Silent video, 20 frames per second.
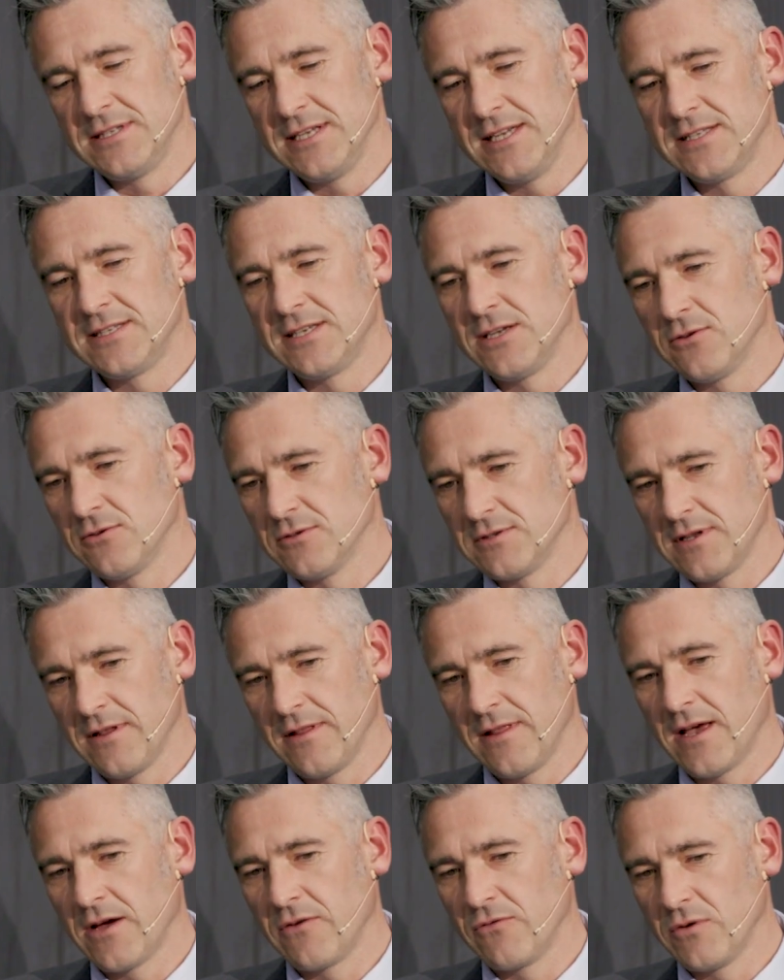details
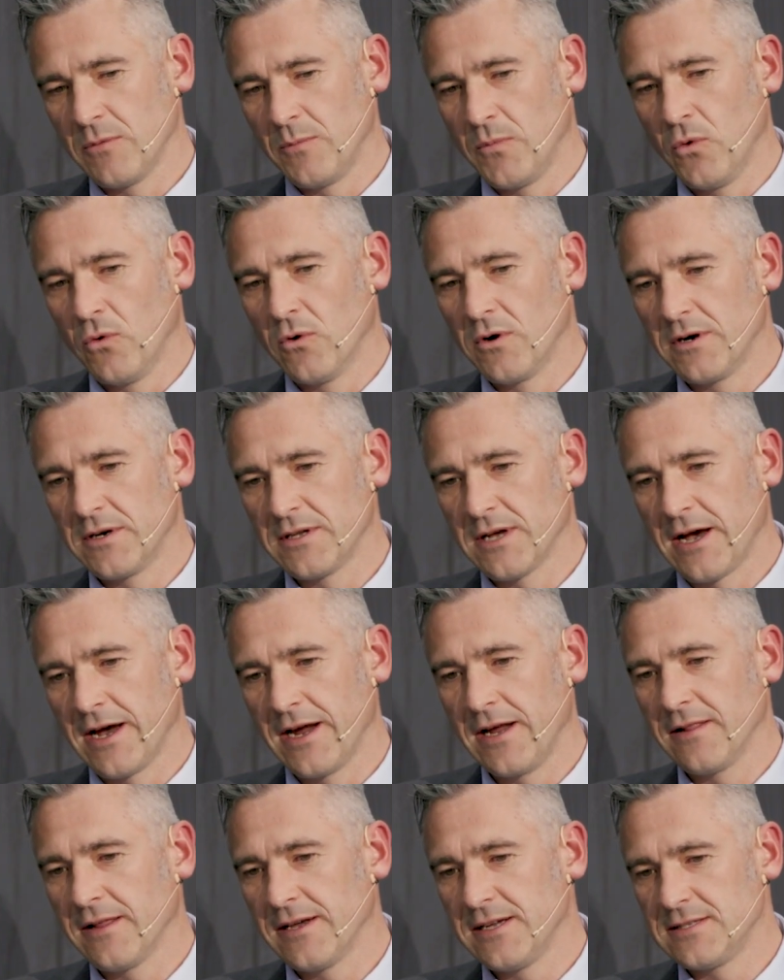that report
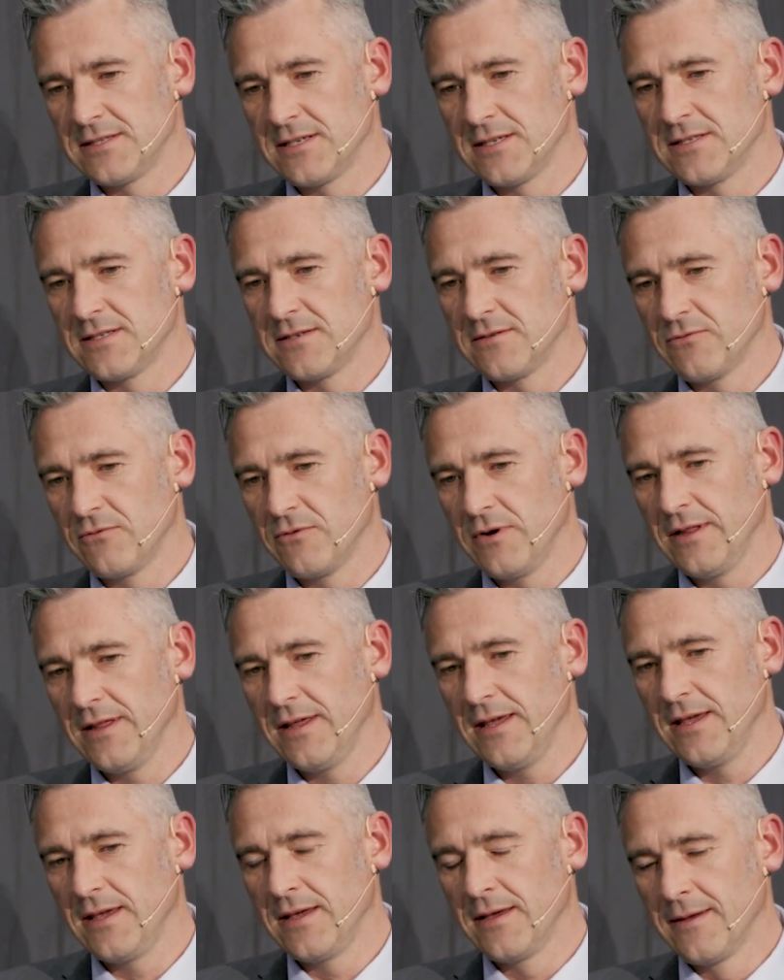highlighted
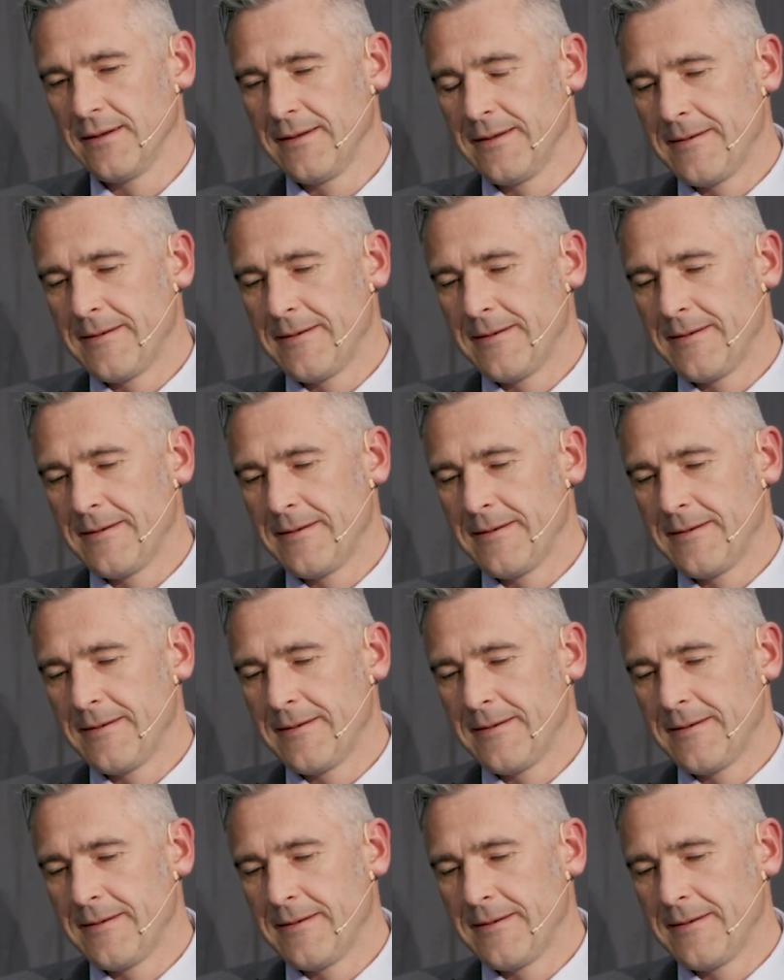really,